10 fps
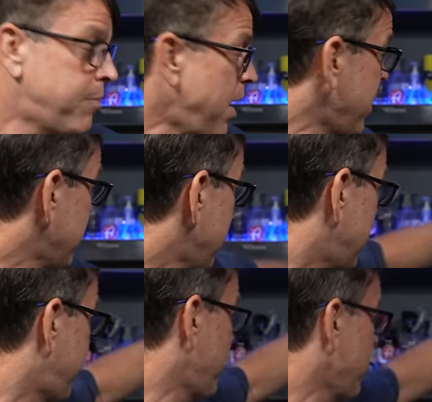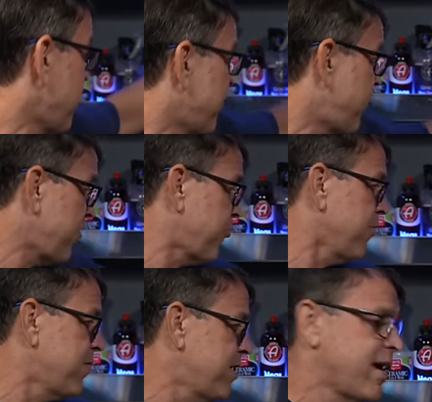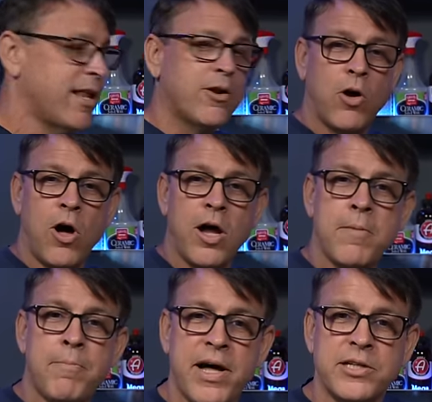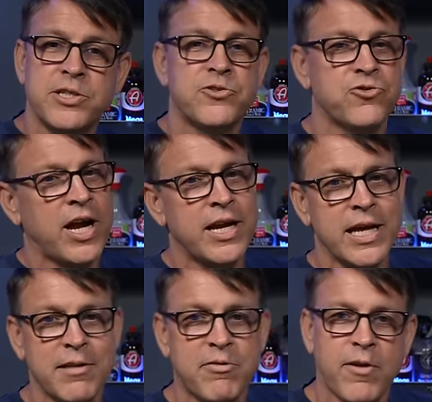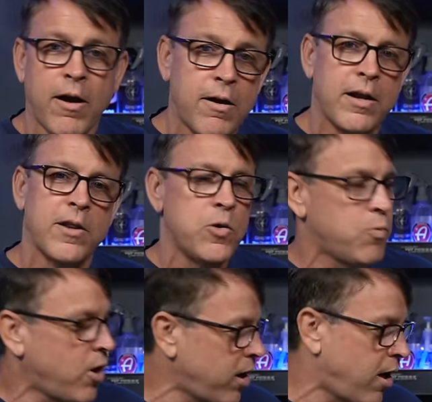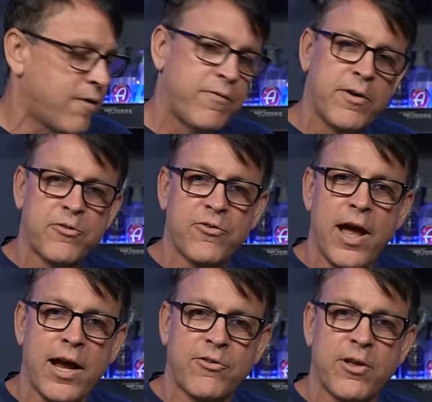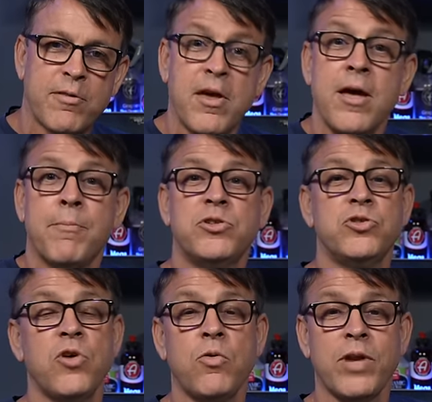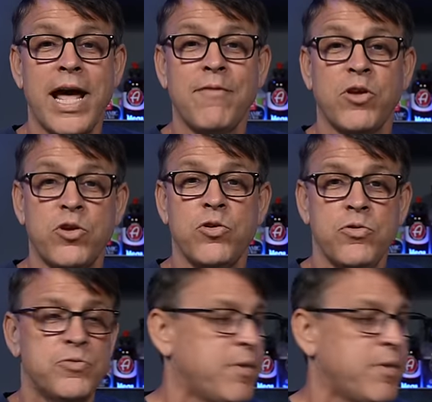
But if you're a professional detailer on a budget trying to get started and you want to offer extractions, but you don't have the huge